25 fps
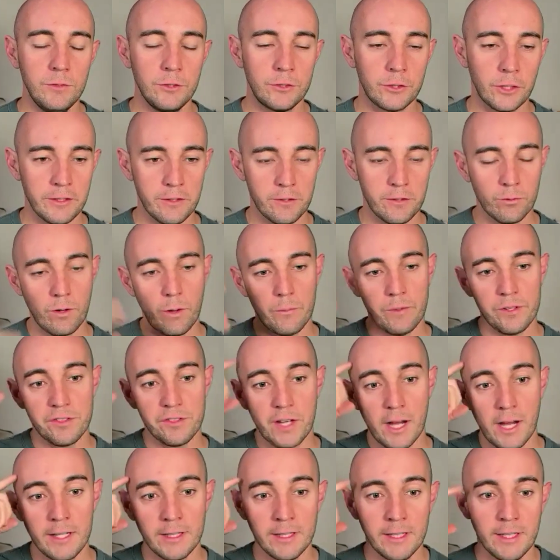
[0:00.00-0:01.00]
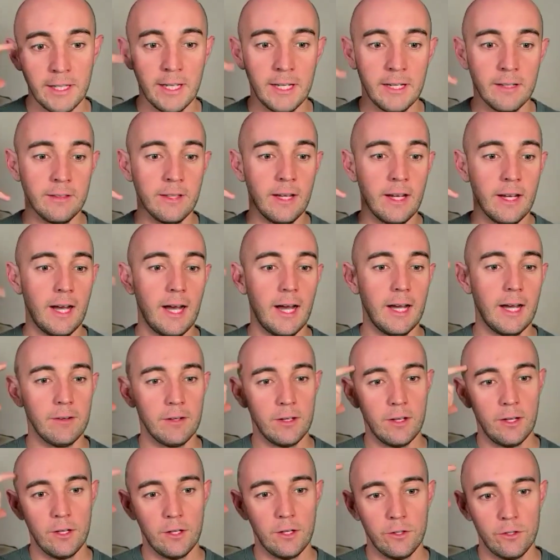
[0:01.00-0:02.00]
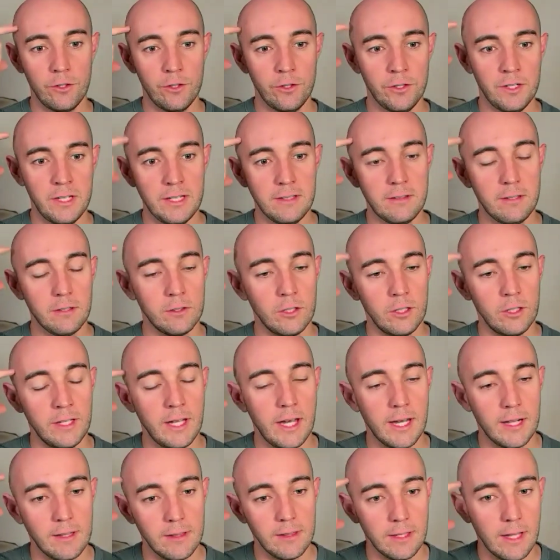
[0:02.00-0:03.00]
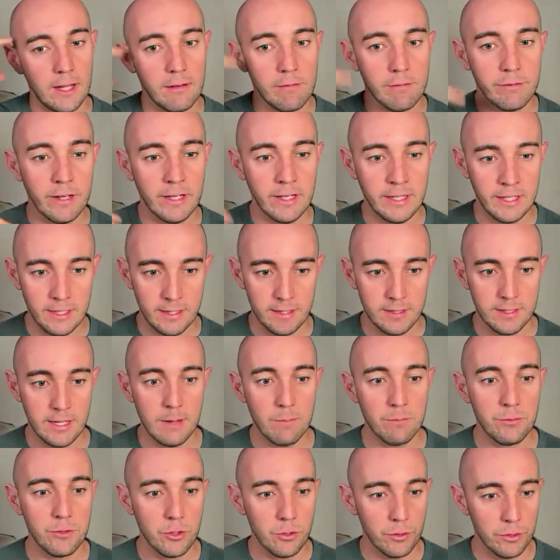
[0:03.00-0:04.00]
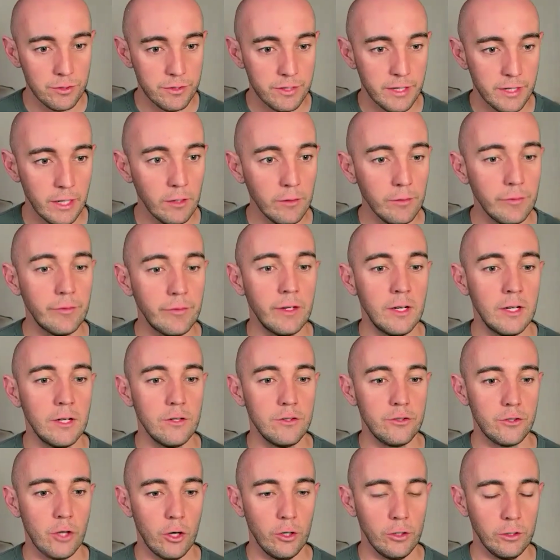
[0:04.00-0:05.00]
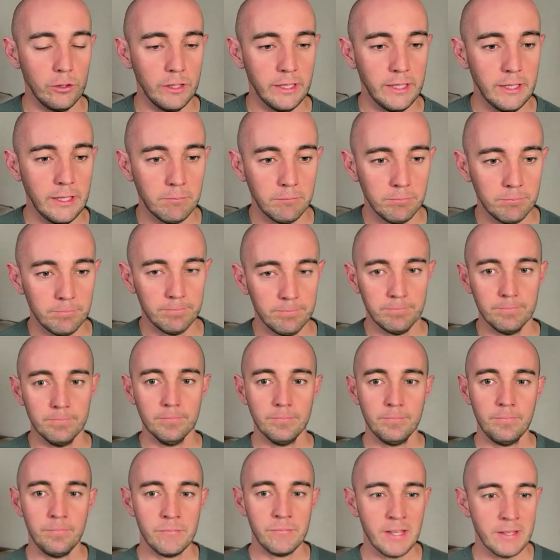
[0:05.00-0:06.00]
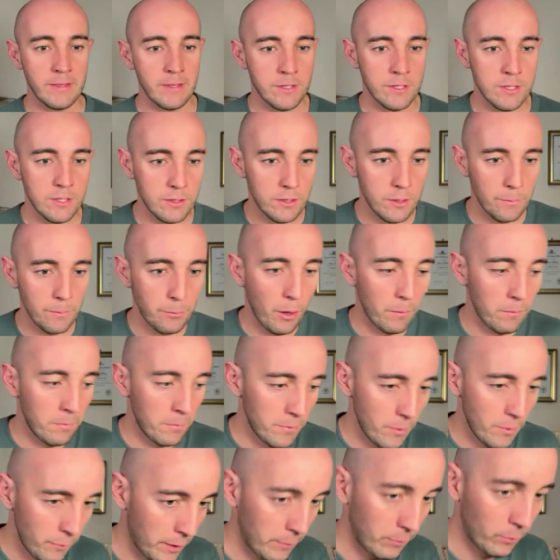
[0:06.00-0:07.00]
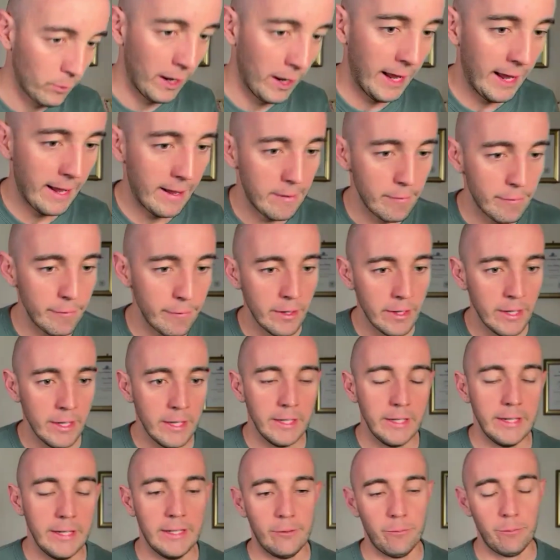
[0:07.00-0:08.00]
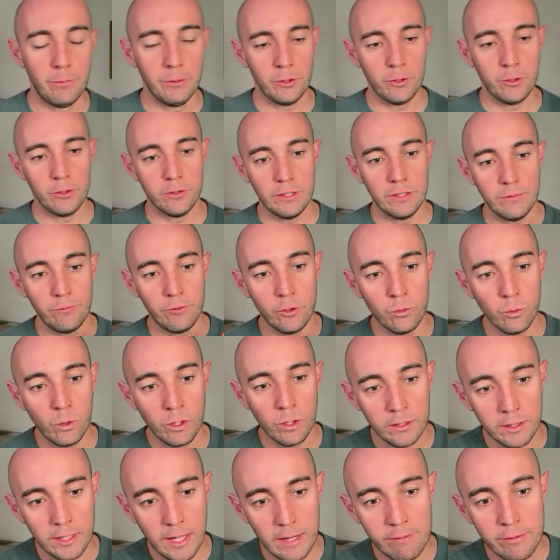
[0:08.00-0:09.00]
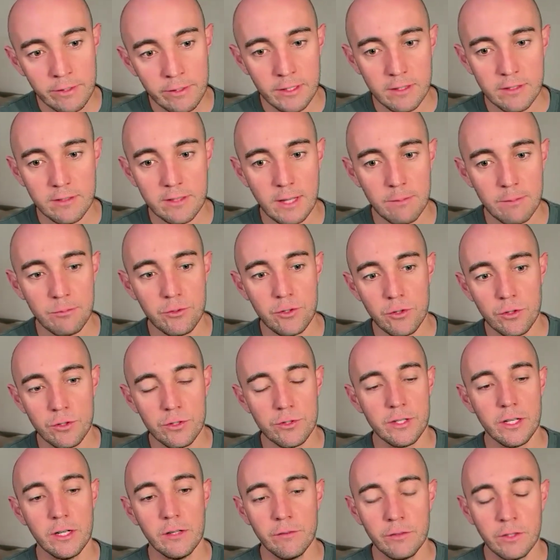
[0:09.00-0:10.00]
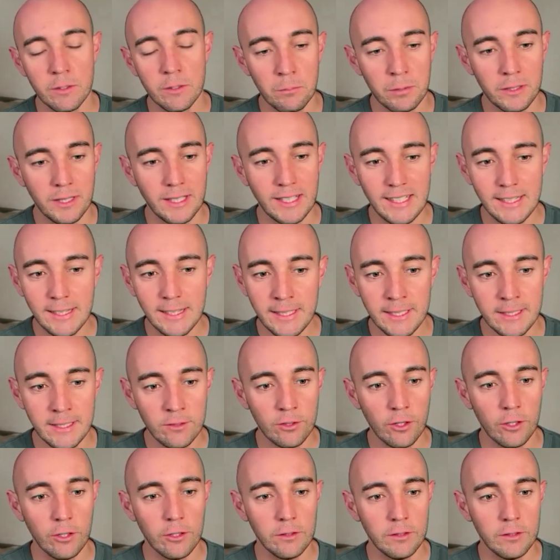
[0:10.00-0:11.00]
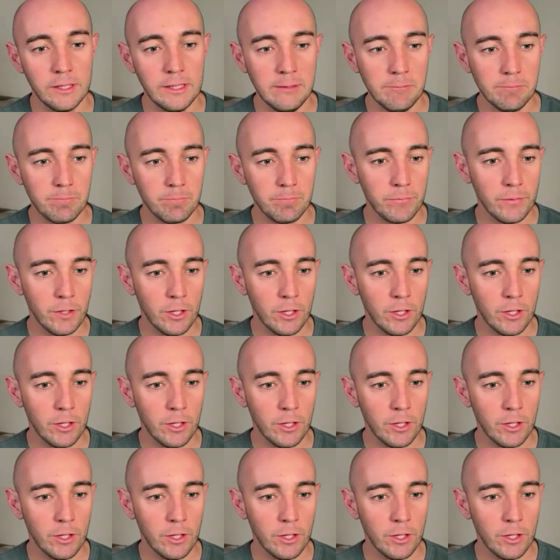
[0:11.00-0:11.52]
So this is why we start in the head and the heart. You need to learn how to love and accept yourself totally. And this is the problem that people have. It's because if you want to love and accept yourself completely and totally,